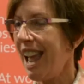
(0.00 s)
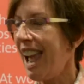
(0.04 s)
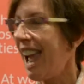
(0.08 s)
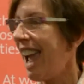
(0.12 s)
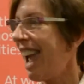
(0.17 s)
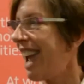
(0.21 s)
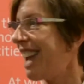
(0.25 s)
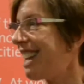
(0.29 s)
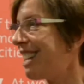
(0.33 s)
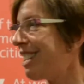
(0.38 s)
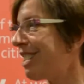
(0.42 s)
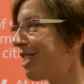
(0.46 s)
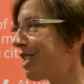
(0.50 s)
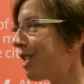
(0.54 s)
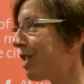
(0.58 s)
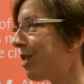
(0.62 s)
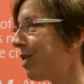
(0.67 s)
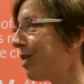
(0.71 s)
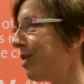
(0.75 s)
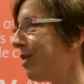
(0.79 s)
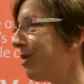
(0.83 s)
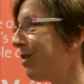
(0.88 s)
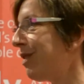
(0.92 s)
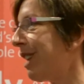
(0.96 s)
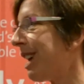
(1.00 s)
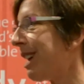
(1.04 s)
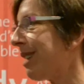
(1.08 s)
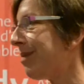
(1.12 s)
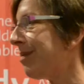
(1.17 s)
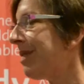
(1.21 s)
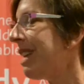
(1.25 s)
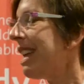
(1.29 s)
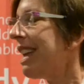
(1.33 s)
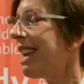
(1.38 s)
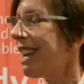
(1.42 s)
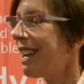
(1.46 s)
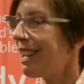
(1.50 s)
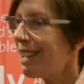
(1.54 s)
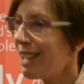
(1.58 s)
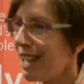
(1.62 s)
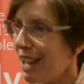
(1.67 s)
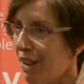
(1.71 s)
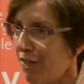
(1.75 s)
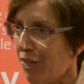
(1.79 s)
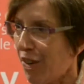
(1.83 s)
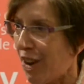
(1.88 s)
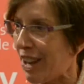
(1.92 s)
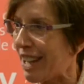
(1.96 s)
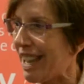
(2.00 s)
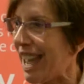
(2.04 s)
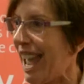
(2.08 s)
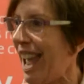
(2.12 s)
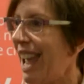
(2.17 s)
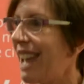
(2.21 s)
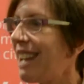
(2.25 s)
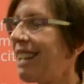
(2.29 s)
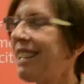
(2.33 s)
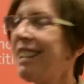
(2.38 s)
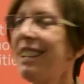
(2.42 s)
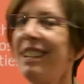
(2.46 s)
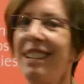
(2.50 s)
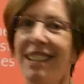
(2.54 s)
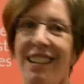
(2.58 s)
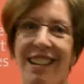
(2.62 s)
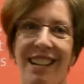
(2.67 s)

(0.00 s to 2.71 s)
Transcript: and to, um, if I can,